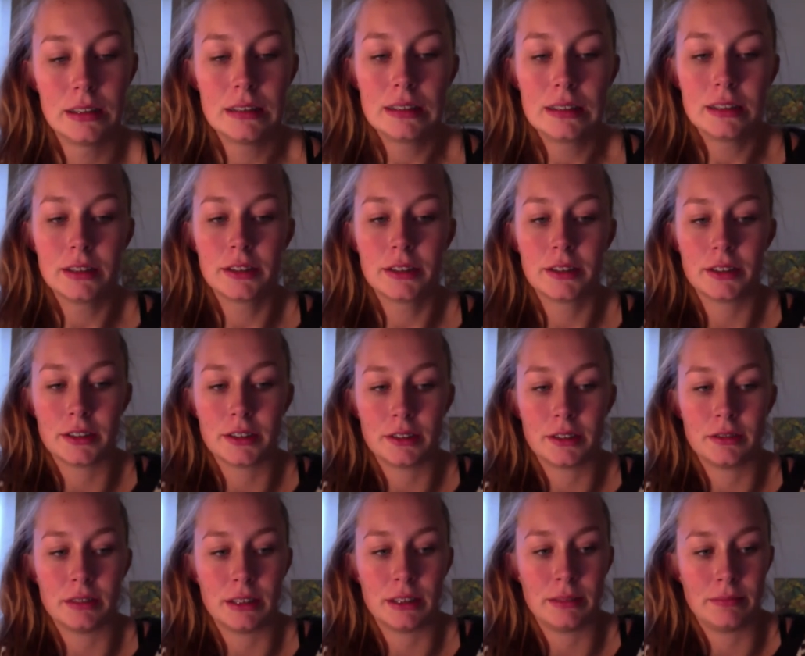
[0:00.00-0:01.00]

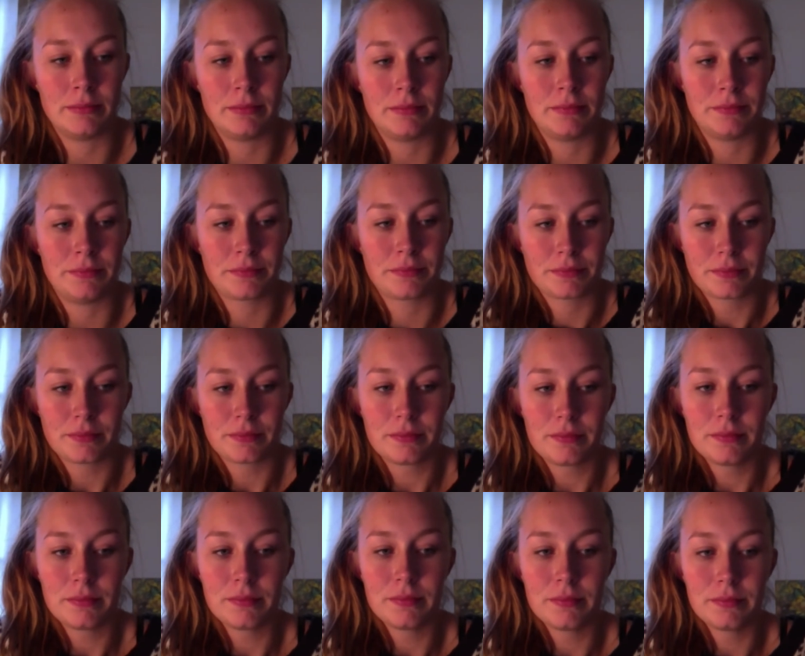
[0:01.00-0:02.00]
So
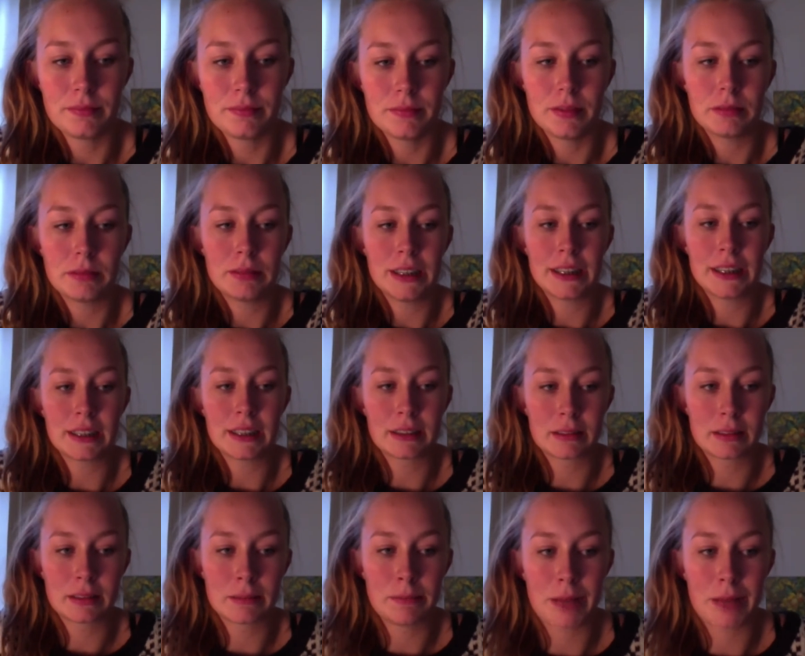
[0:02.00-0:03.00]
when
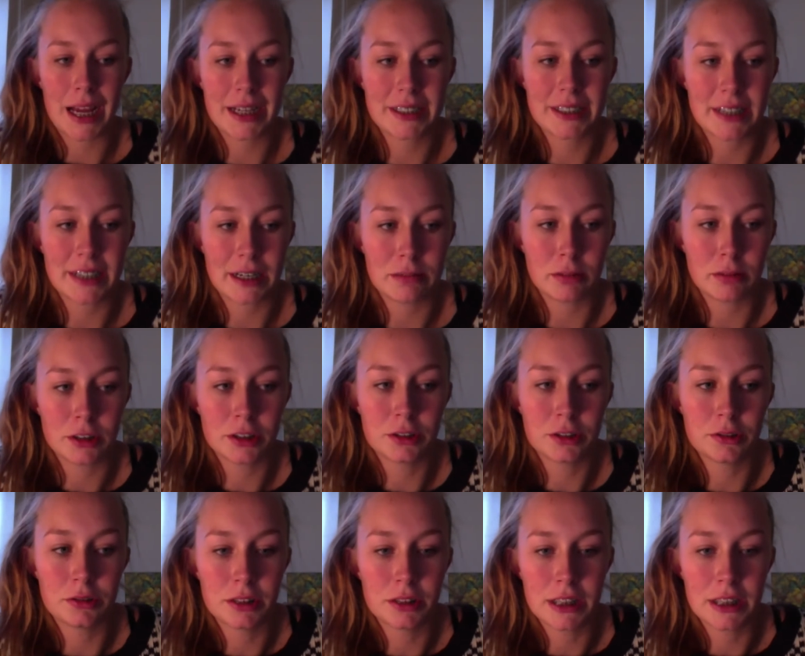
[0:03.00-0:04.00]
Blackjack wants
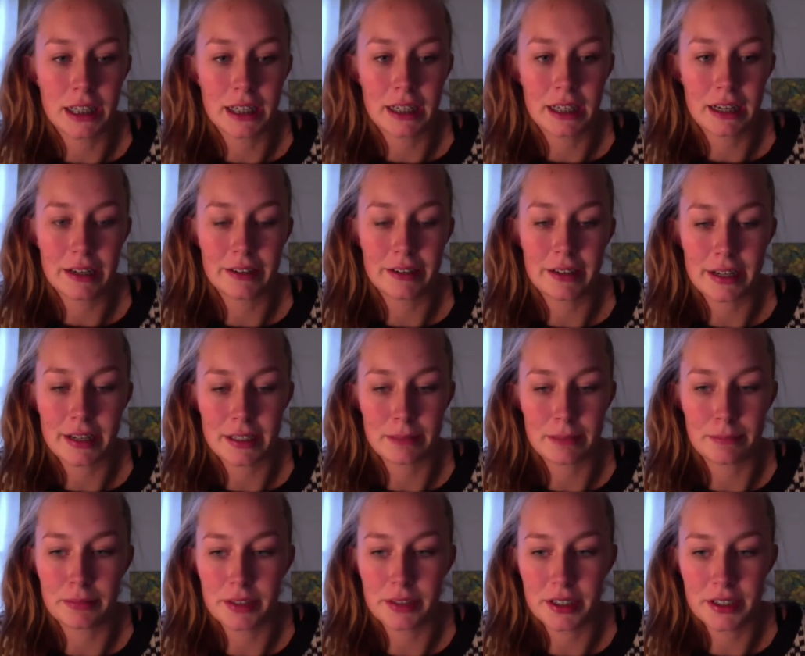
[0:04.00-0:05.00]
to take Clara as a
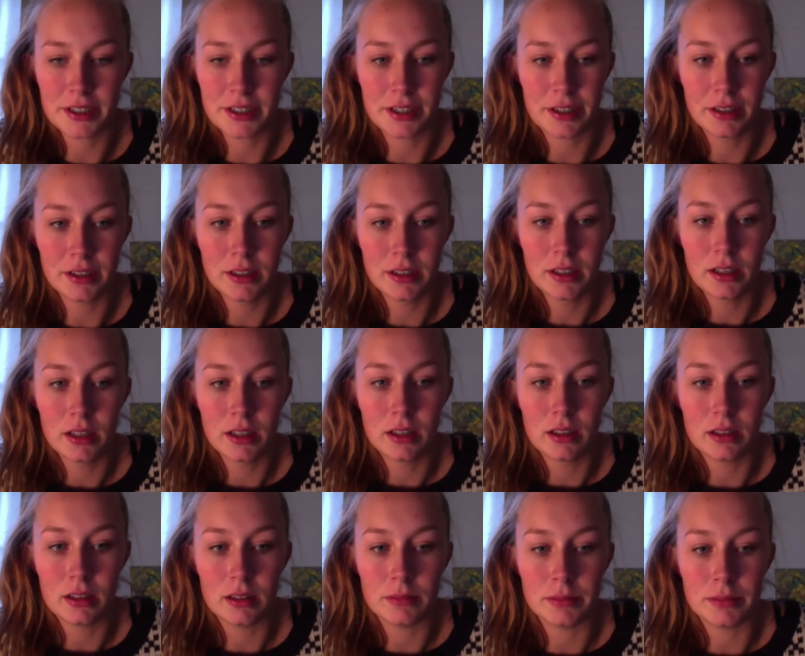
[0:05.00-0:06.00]
prisoner,
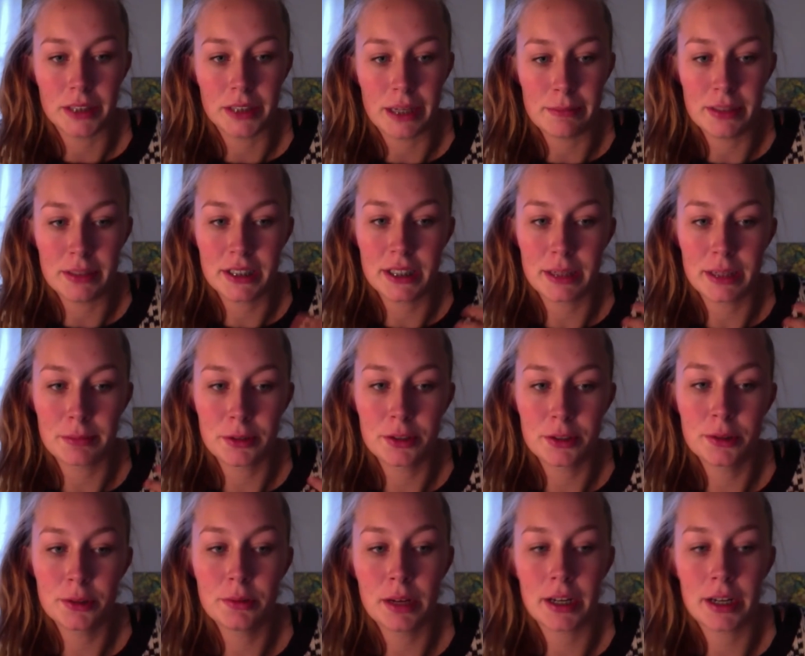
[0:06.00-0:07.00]
Jamie steps
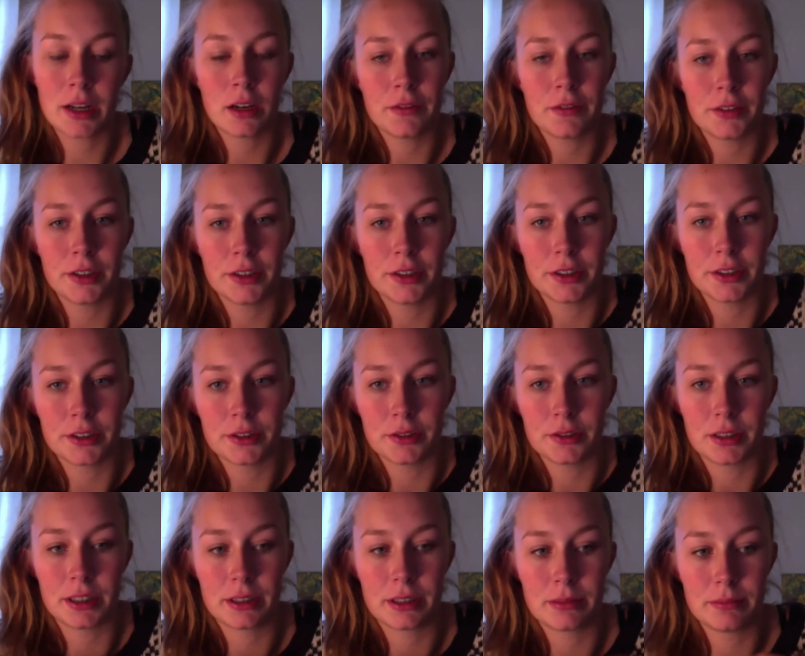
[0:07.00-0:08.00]
to and offers her to
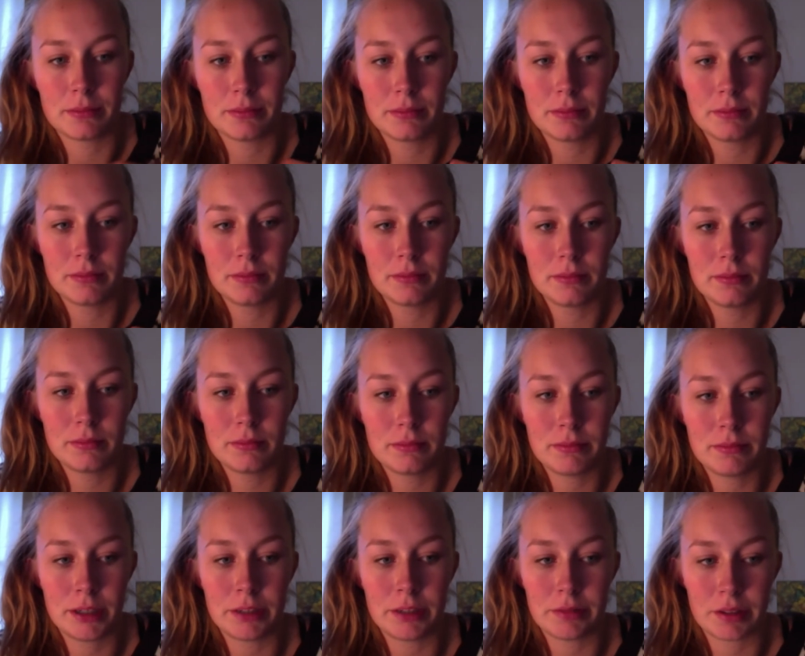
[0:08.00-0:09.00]
get
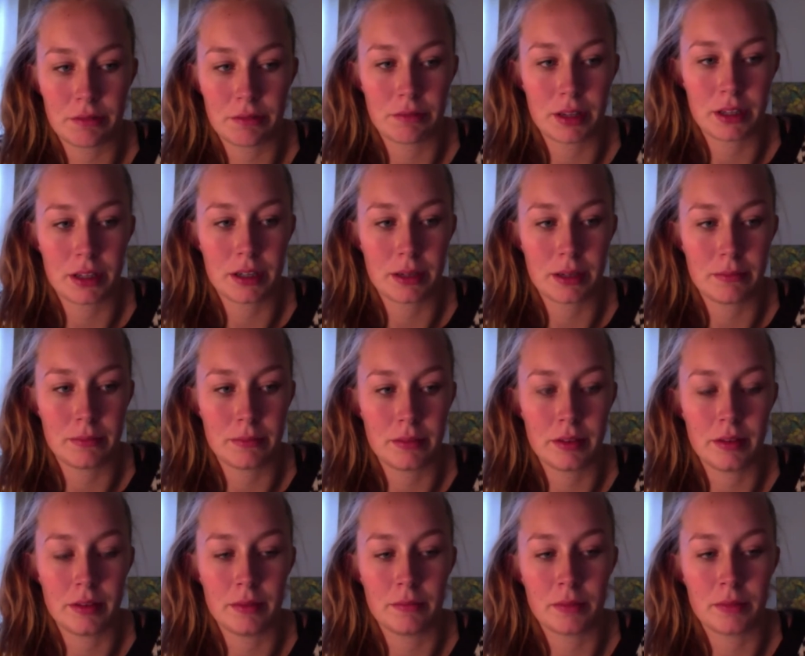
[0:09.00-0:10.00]
married with
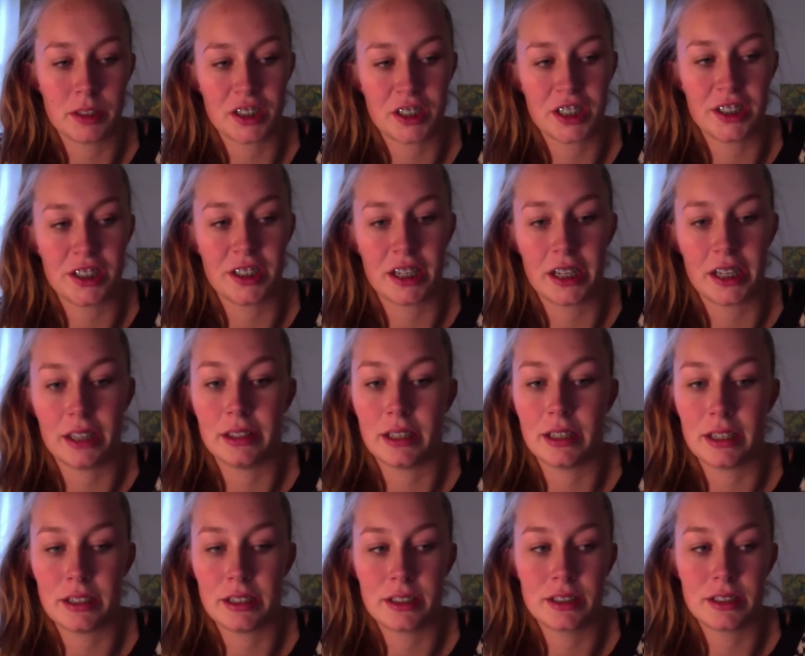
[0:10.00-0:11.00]
him, which indicate
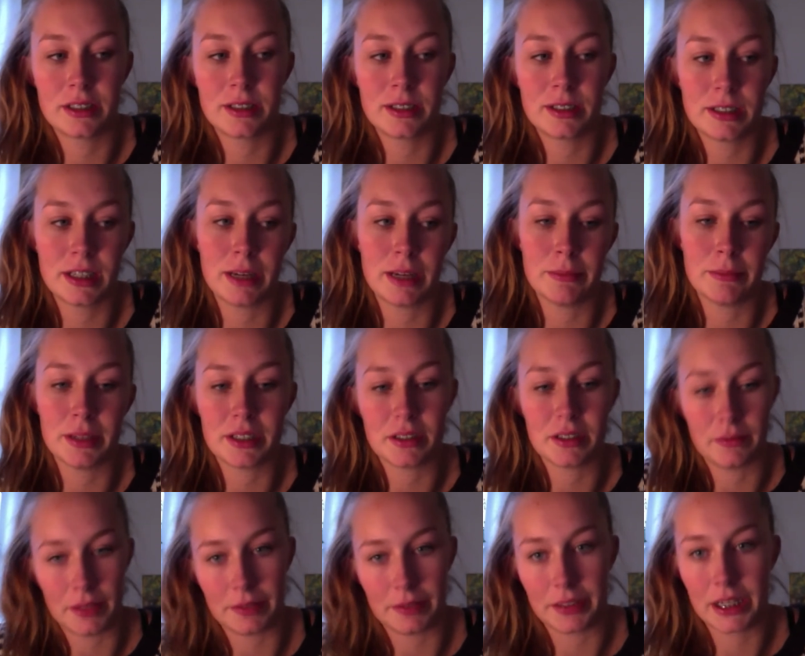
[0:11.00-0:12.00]
that Jamie is a
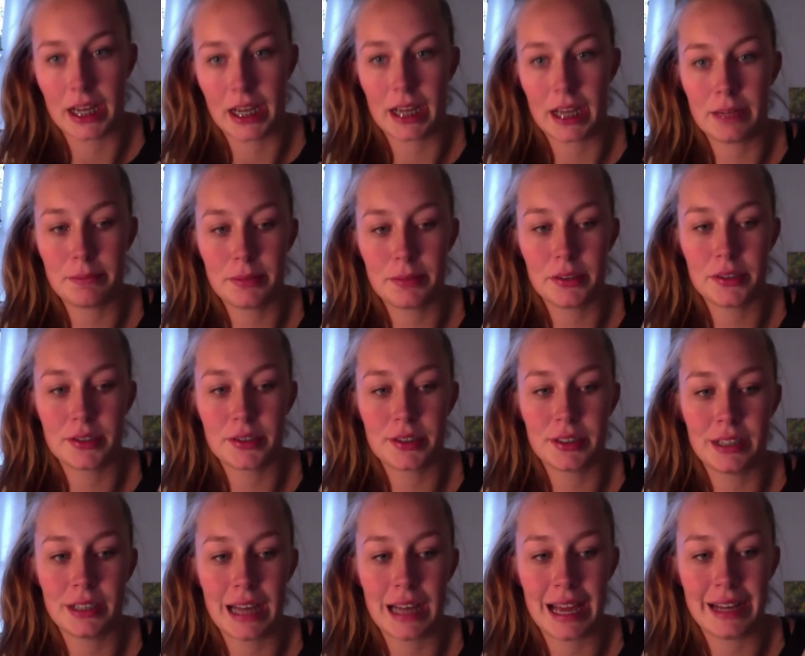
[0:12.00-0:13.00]
very kind
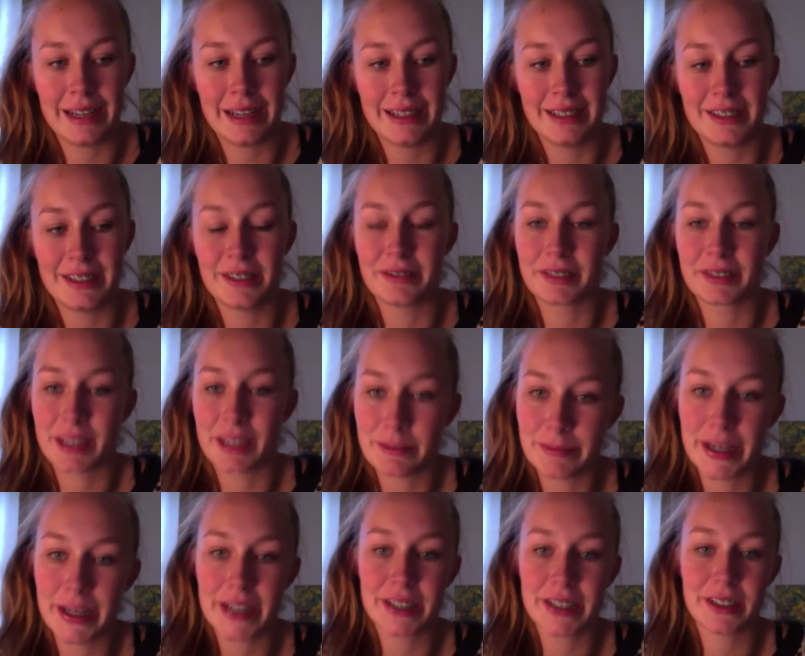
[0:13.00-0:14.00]
person and he shows
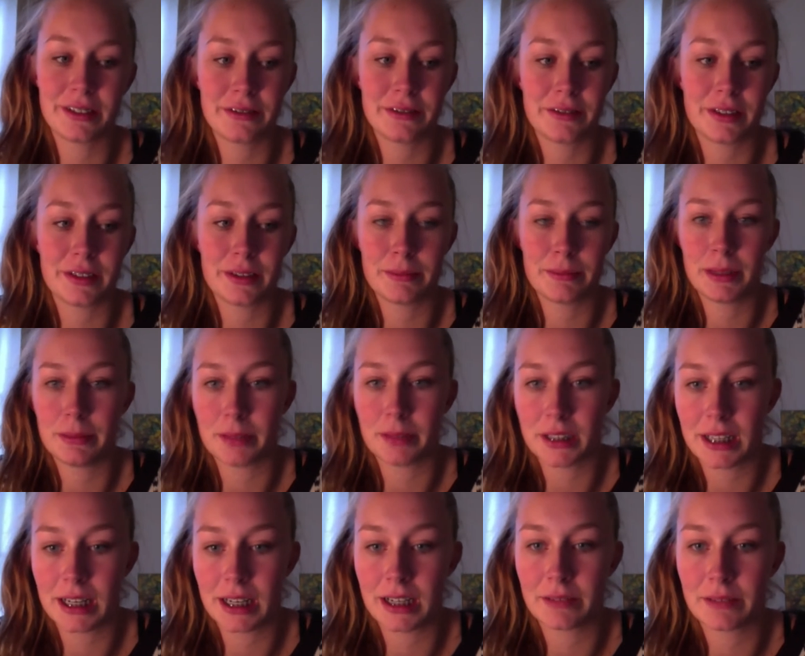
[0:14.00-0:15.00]
compassion for the people
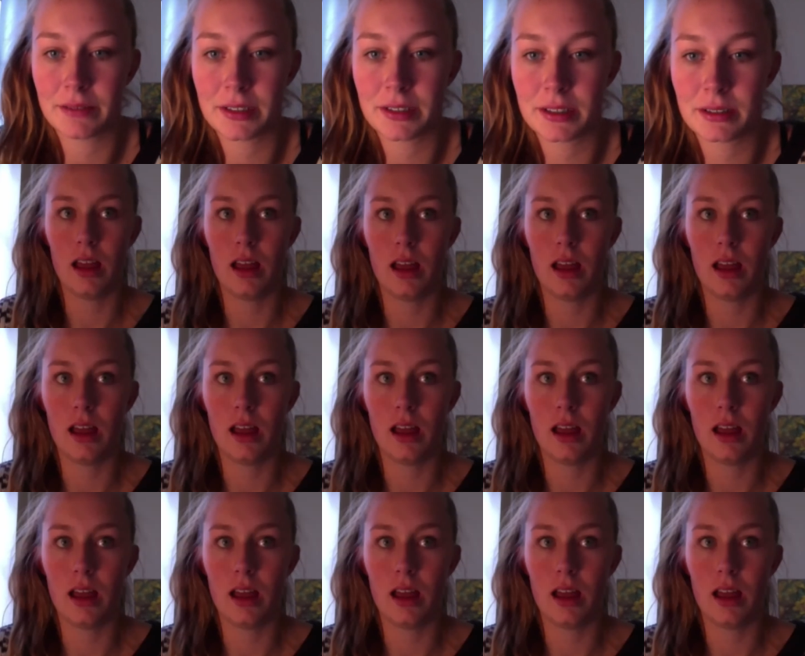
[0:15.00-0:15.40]
he loves.